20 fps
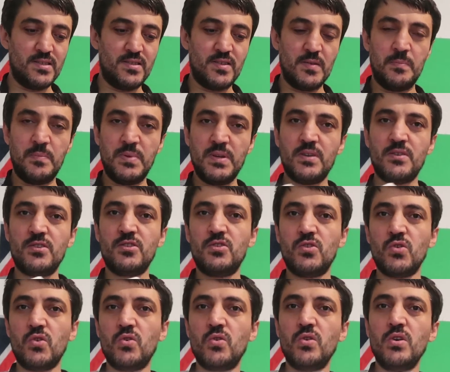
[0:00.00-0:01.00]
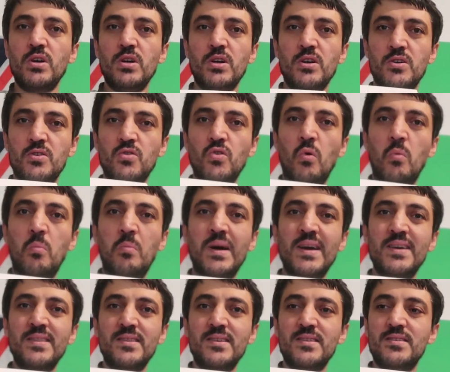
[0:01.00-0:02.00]
disappeared, so don't
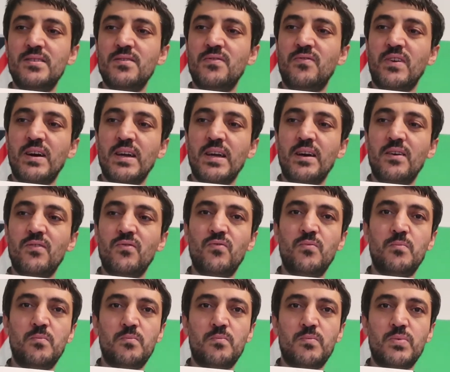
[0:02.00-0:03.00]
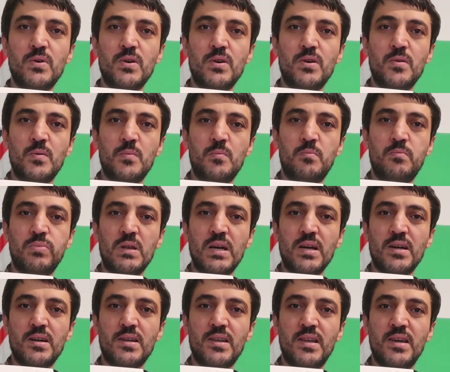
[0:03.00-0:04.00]
mind this if I have
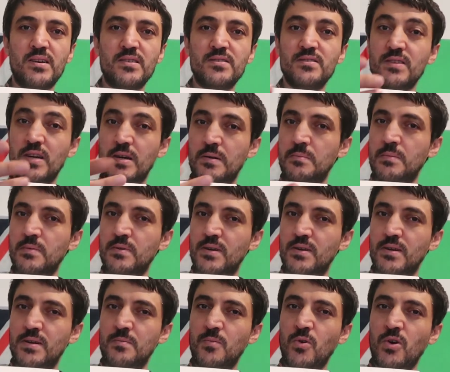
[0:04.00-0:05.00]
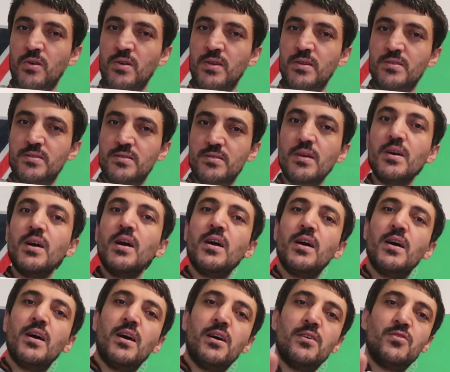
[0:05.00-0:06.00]
black nails. I'm honest.
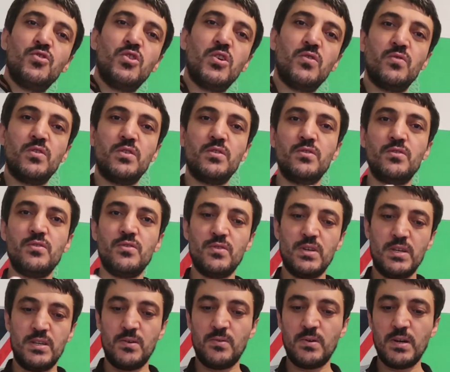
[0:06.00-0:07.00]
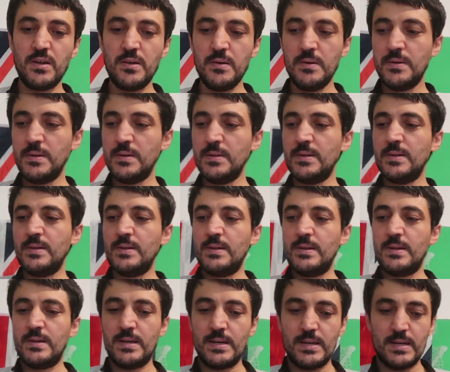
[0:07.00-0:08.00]
I'm showing you anyway.
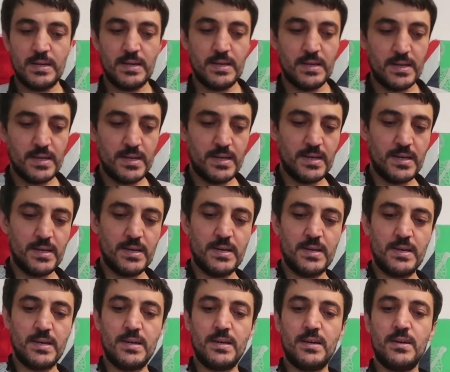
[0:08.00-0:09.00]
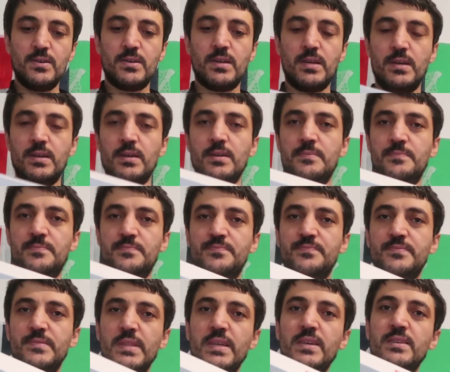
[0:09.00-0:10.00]
Okay,
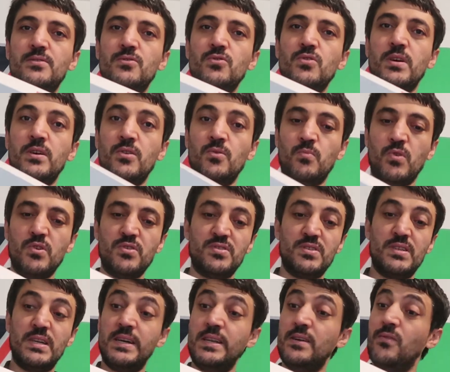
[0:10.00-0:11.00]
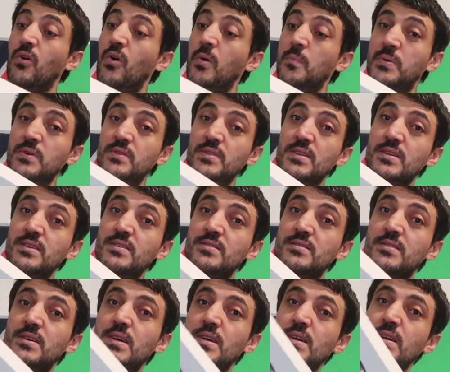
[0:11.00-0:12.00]
let's do unboxing. I never opened
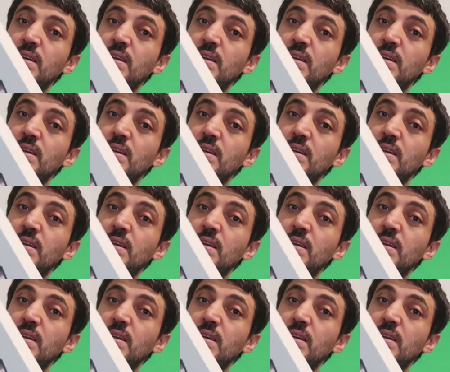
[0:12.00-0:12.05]
this.